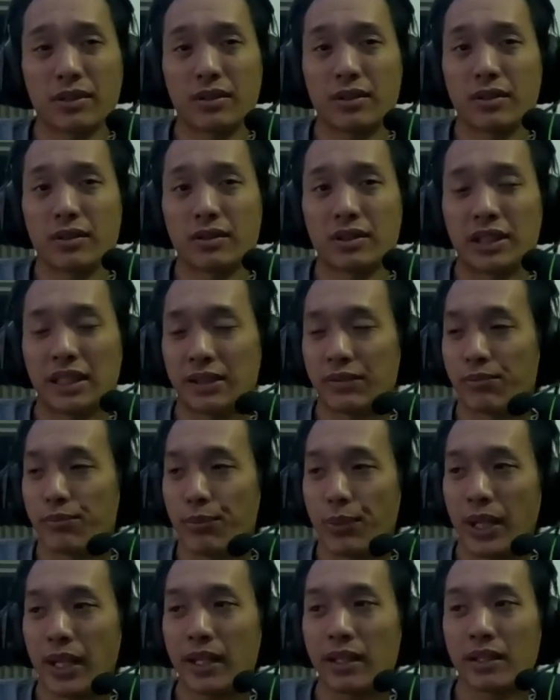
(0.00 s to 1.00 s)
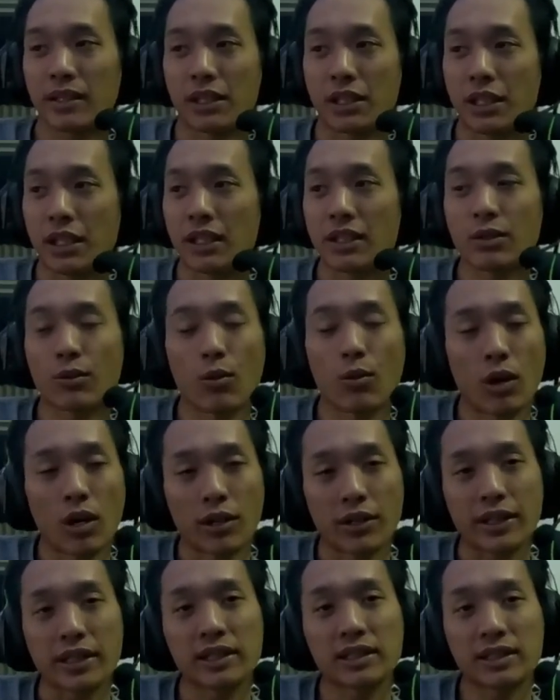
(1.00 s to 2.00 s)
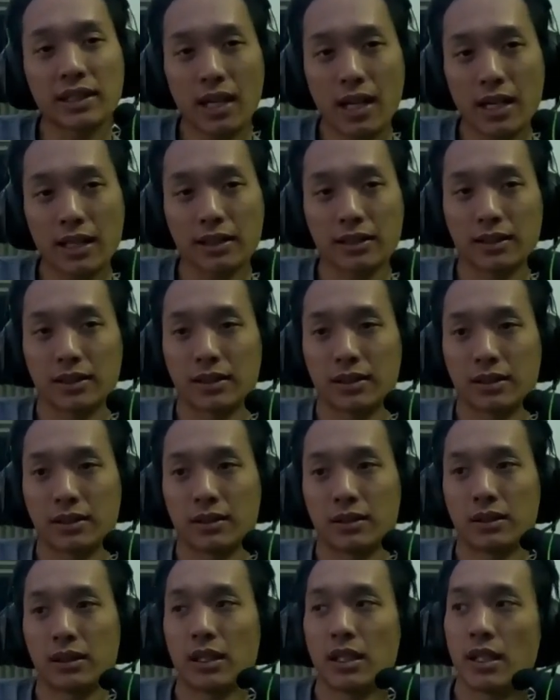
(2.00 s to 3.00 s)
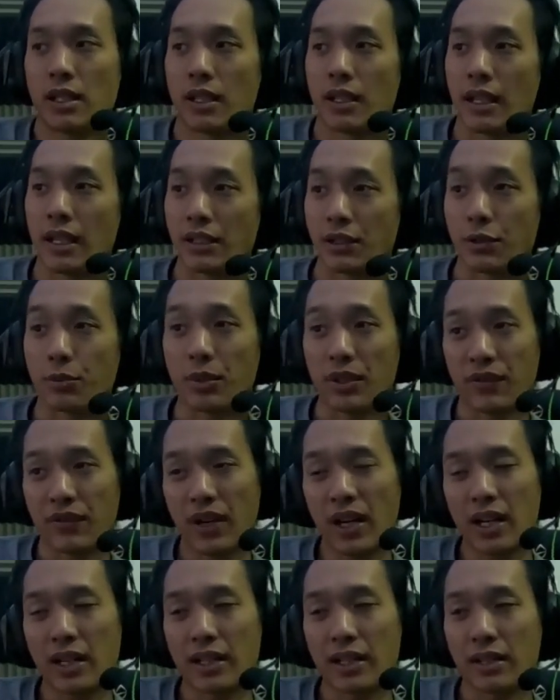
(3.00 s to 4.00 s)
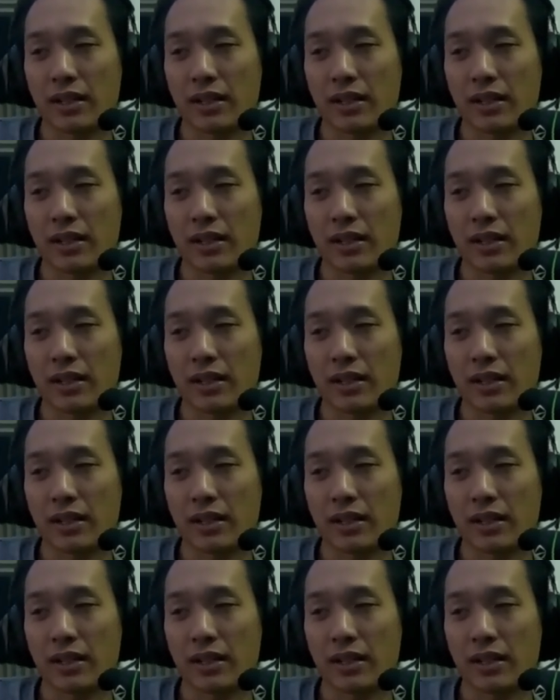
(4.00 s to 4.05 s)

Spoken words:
Just pick good quality stocks and you'll be fine.